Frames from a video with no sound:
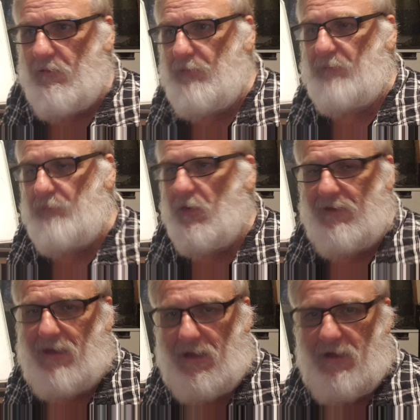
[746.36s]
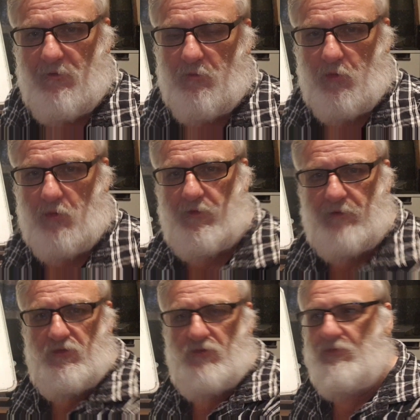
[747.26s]
but by the end of the war,
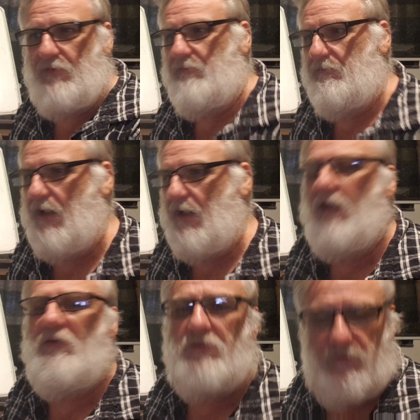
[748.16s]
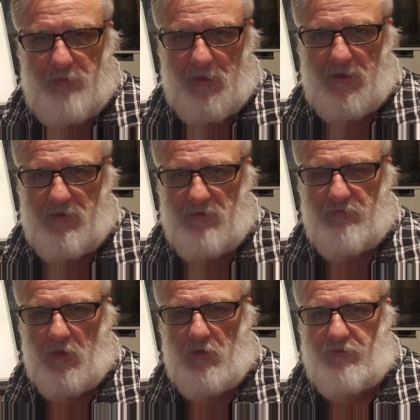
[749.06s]
there was hundreds of planes
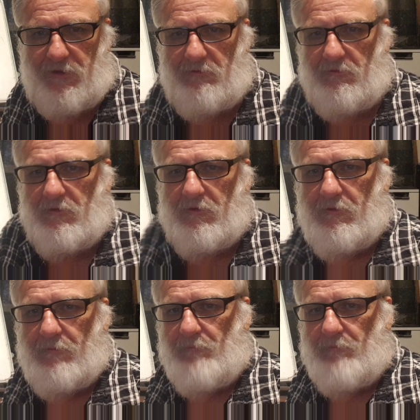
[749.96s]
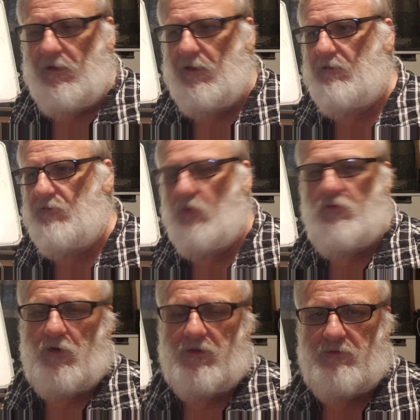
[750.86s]
involved in
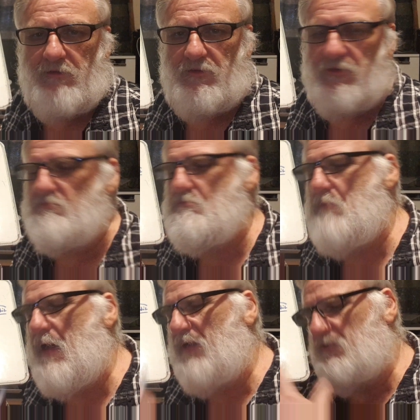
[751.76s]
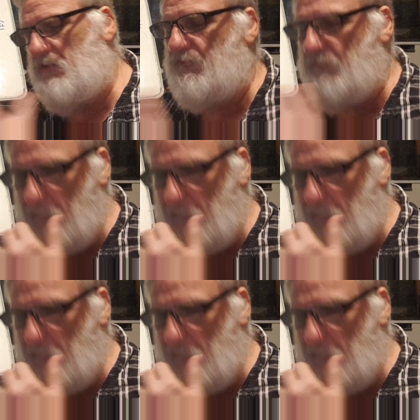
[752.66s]
dogfights. There's this massive